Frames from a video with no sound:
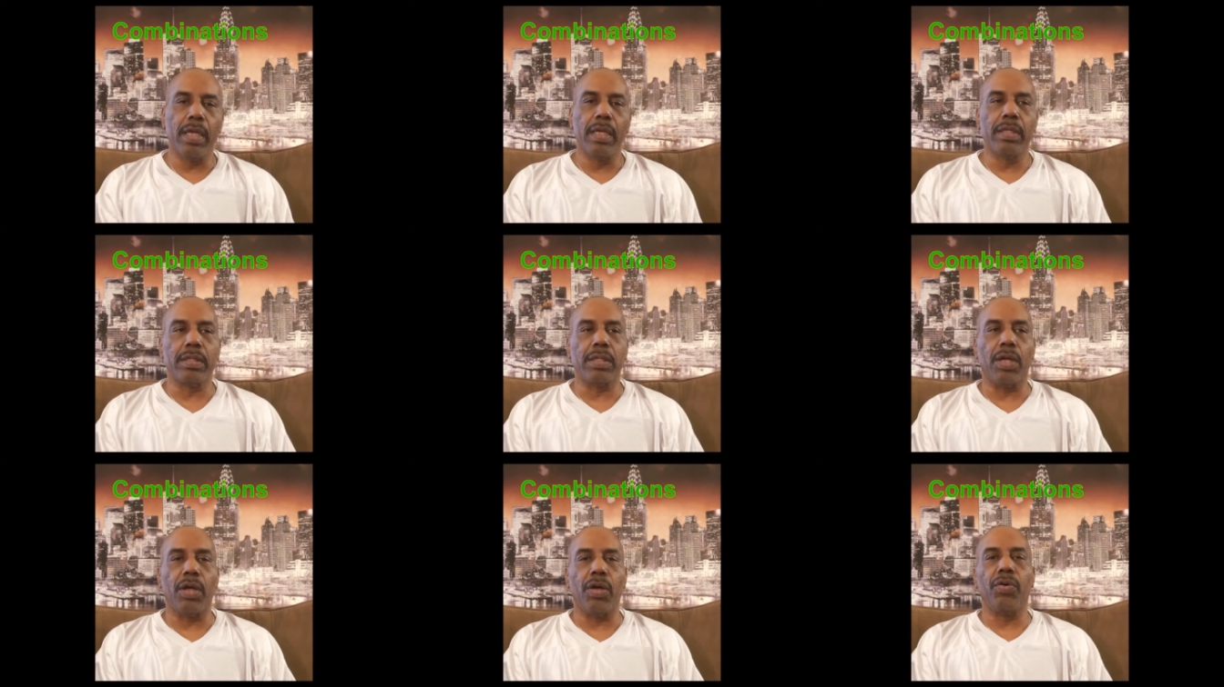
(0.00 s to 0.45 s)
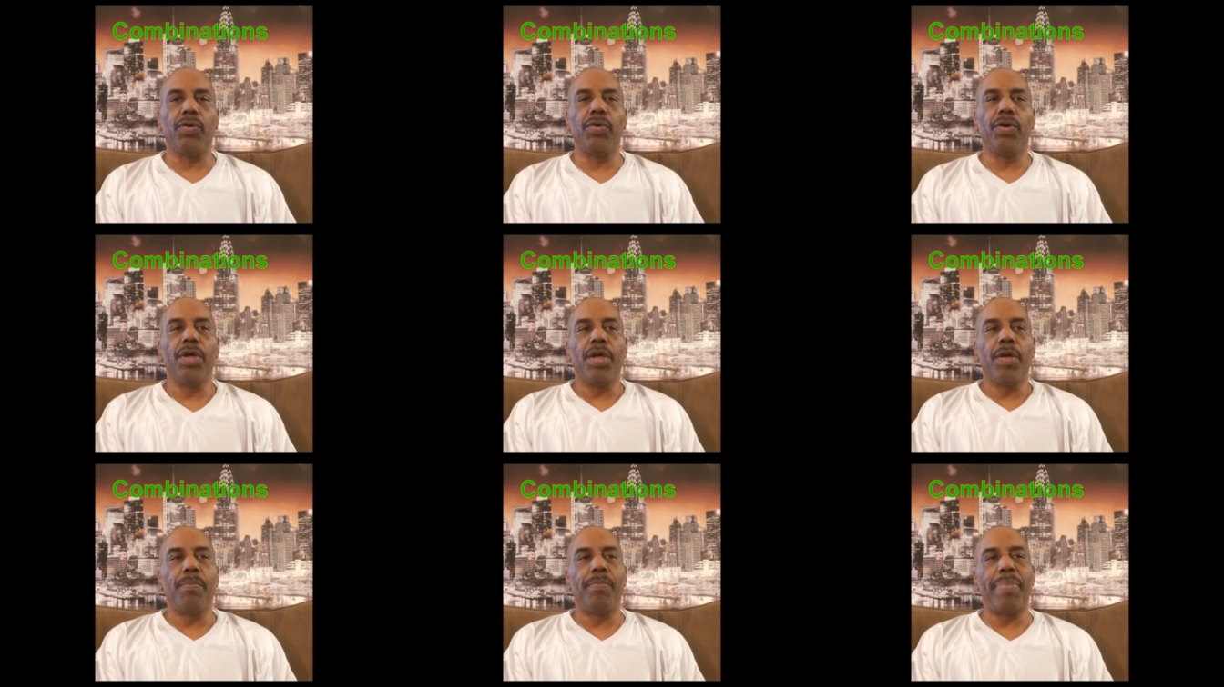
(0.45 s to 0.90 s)
So
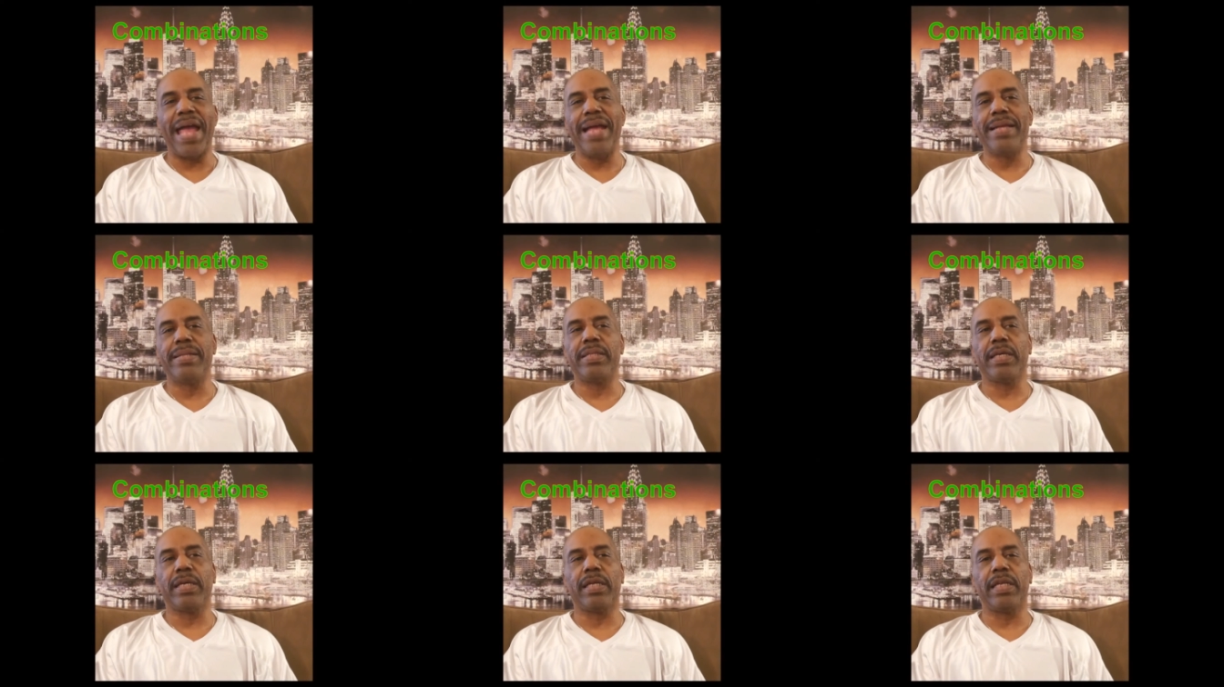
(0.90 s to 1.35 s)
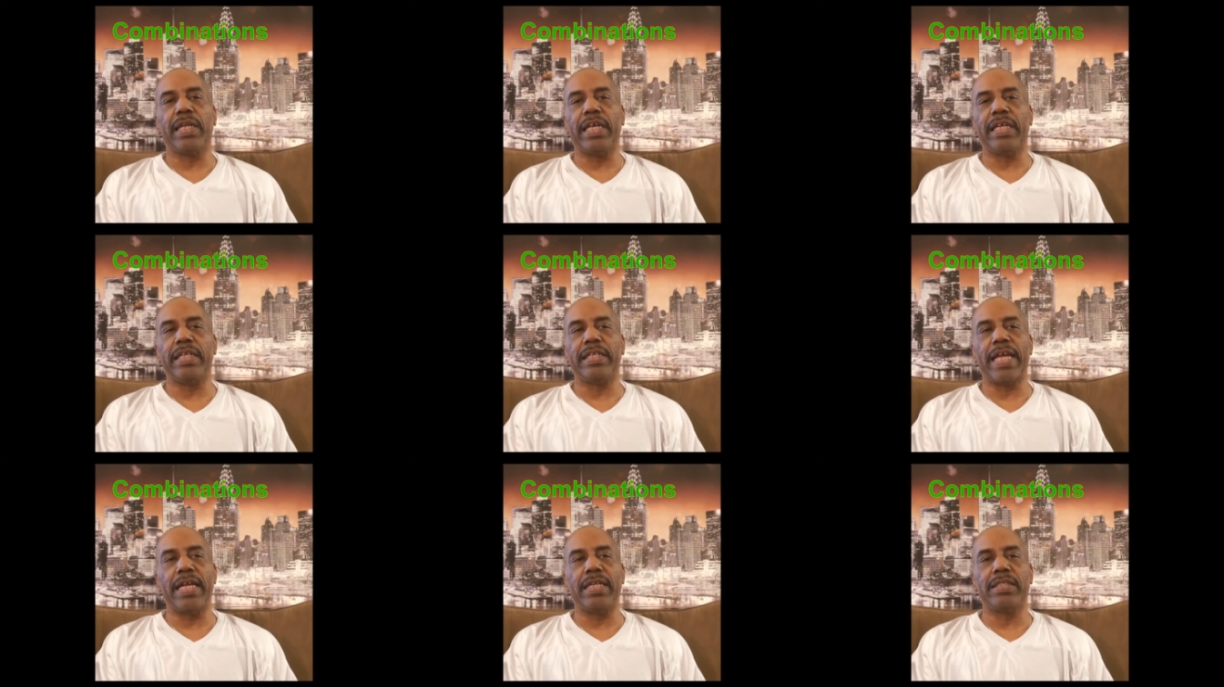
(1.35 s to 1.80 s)

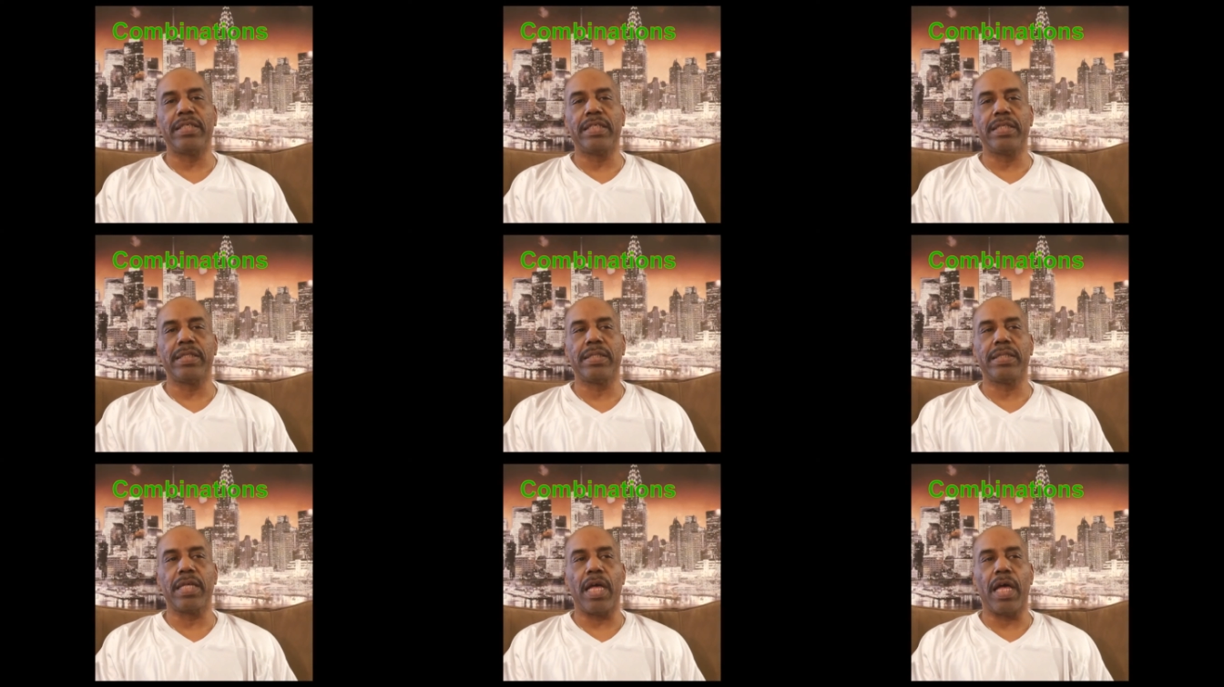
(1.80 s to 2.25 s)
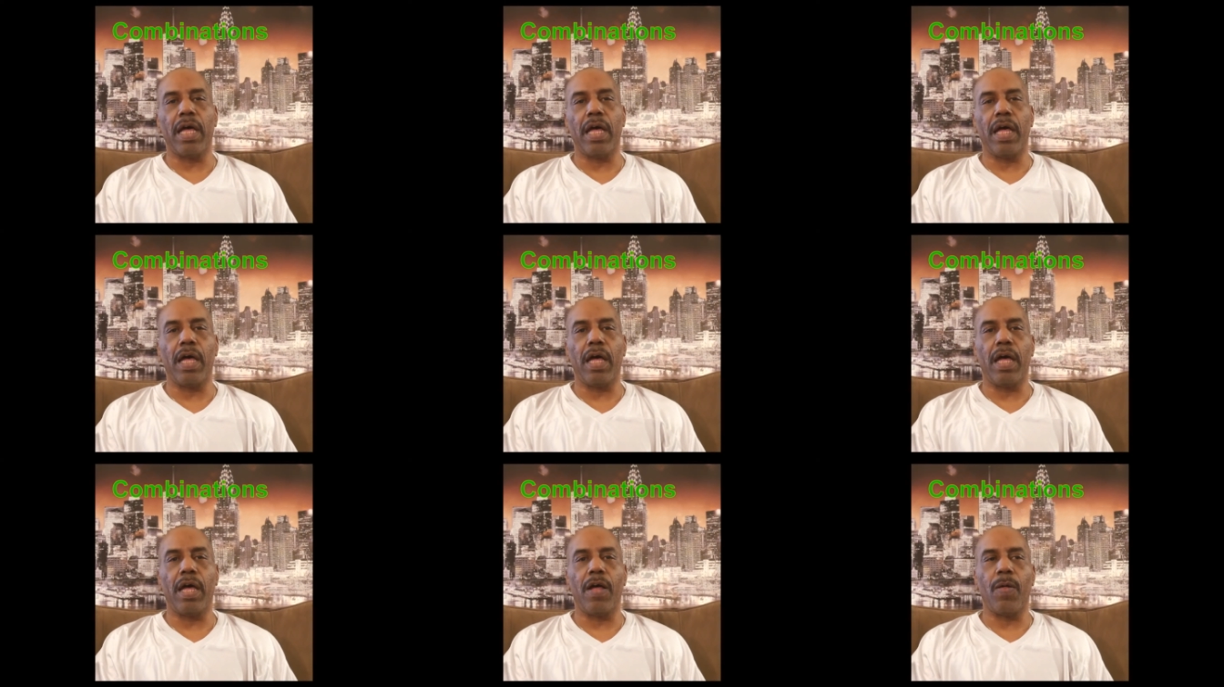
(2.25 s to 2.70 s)
basically, they just
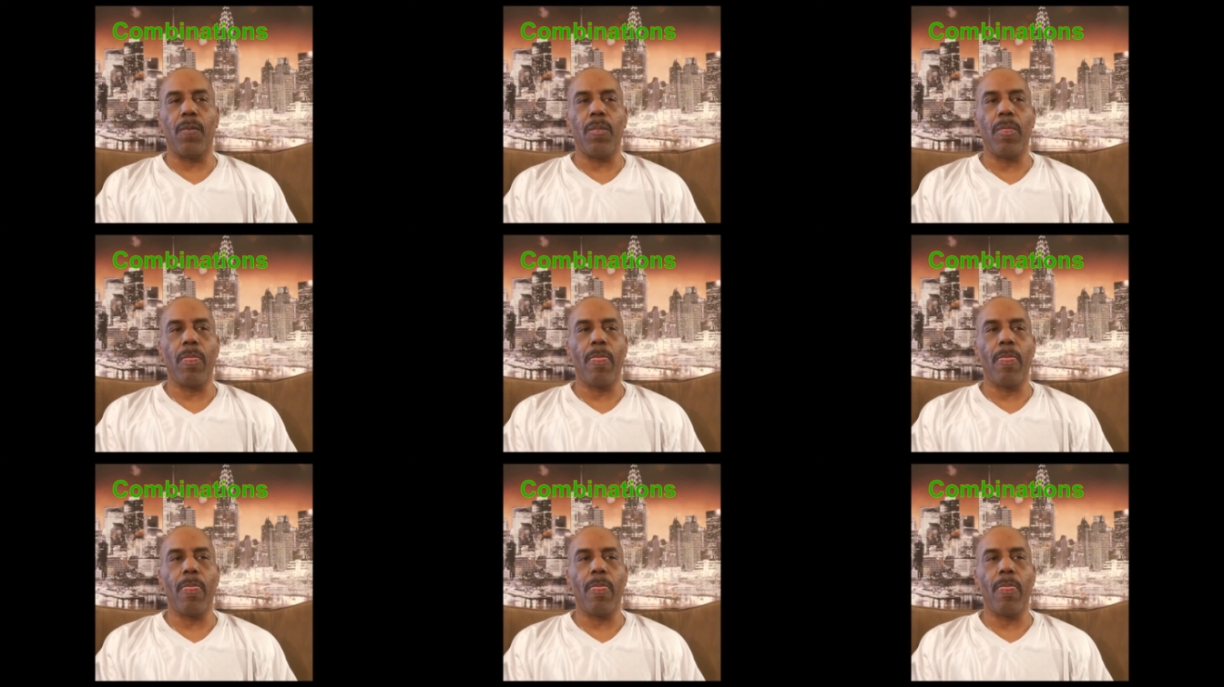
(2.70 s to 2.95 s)
a